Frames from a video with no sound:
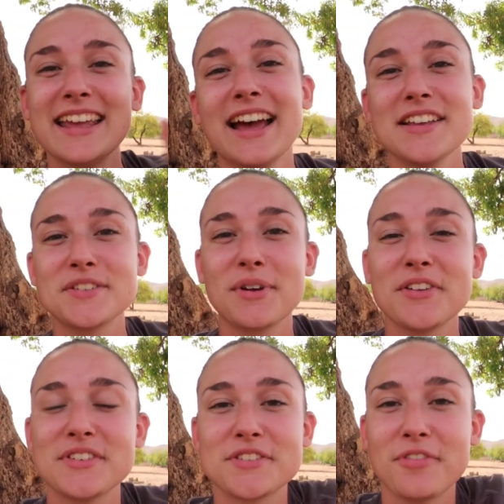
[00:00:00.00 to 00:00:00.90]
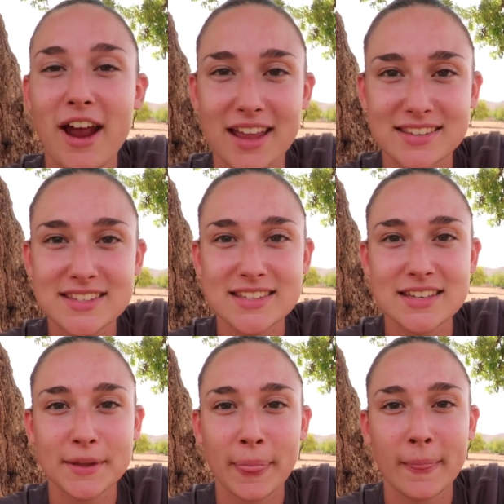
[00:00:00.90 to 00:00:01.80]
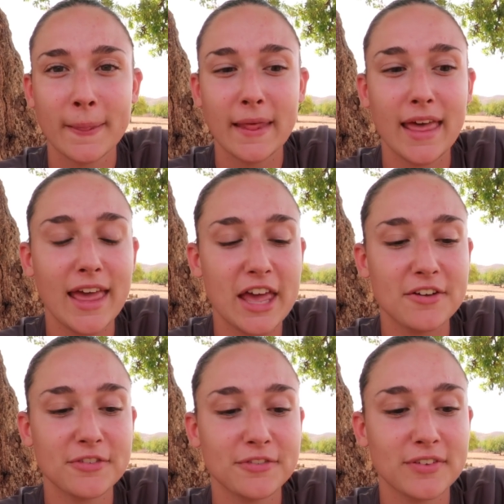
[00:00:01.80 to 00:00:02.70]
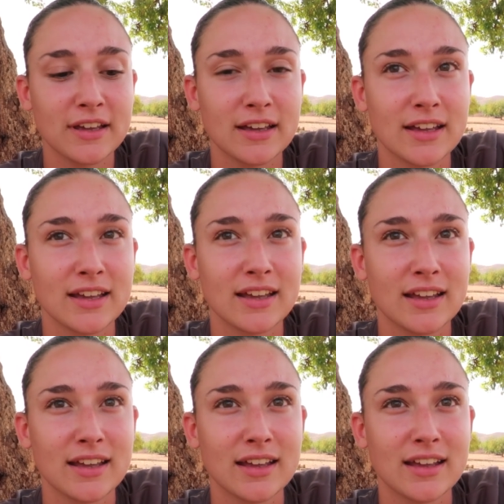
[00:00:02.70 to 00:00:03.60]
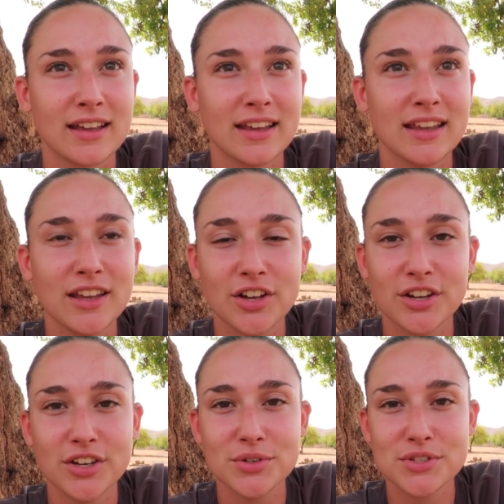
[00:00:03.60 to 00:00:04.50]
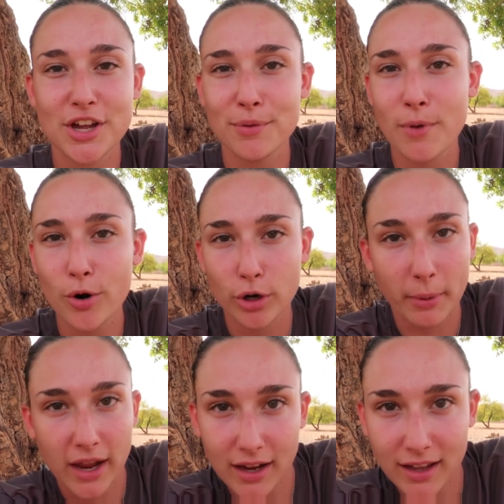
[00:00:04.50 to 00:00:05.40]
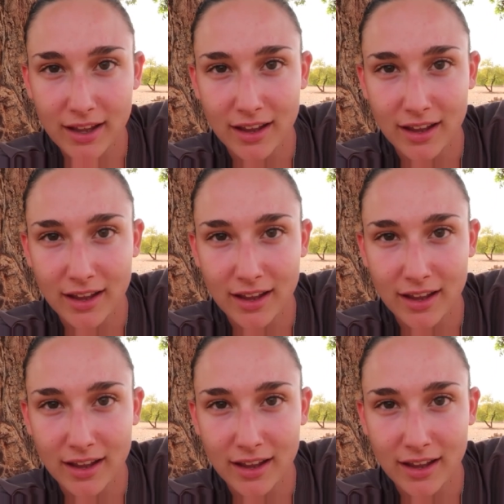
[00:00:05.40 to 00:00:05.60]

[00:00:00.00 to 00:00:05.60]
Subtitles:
asked one of his friends if he could use their motorbike.